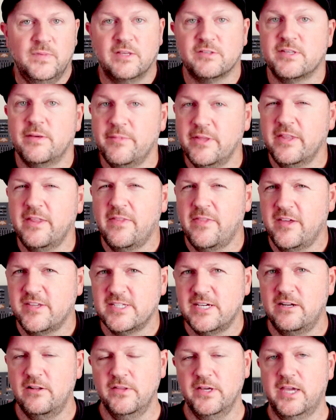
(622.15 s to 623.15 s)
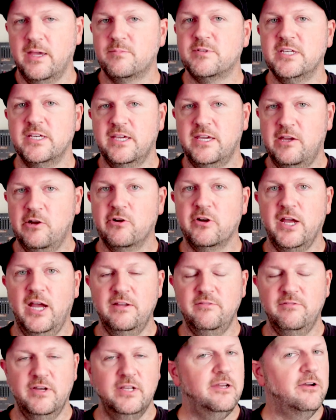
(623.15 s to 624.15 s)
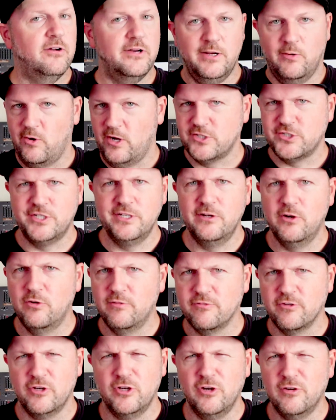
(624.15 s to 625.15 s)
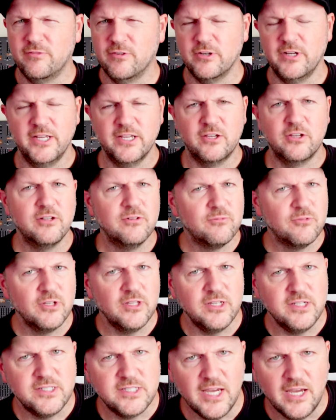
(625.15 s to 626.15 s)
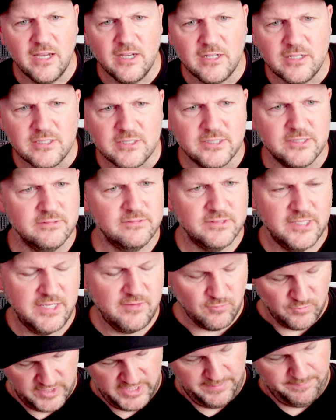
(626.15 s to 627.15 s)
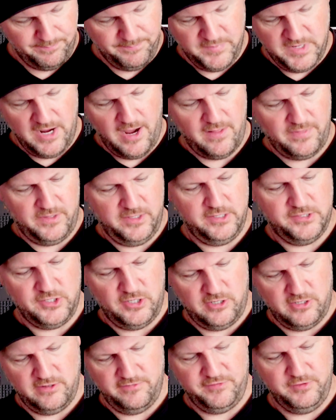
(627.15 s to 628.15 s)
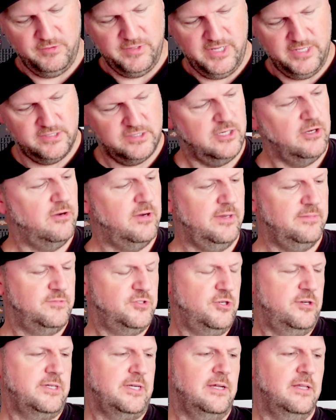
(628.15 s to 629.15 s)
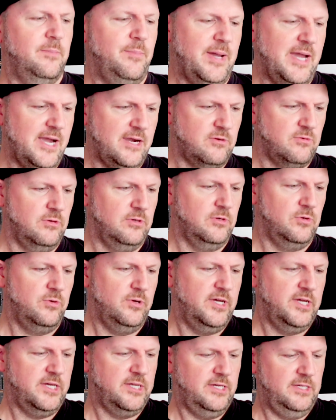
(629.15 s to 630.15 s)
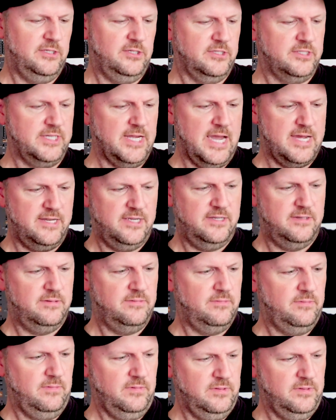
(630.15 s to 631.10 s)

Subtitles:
Now, something that they said on the Gibson Gear Guide video, and I watched it over and over and I couldn't really tell, and even when I got the guitar a few days ago, I took it out of the bag real quick and I looked at it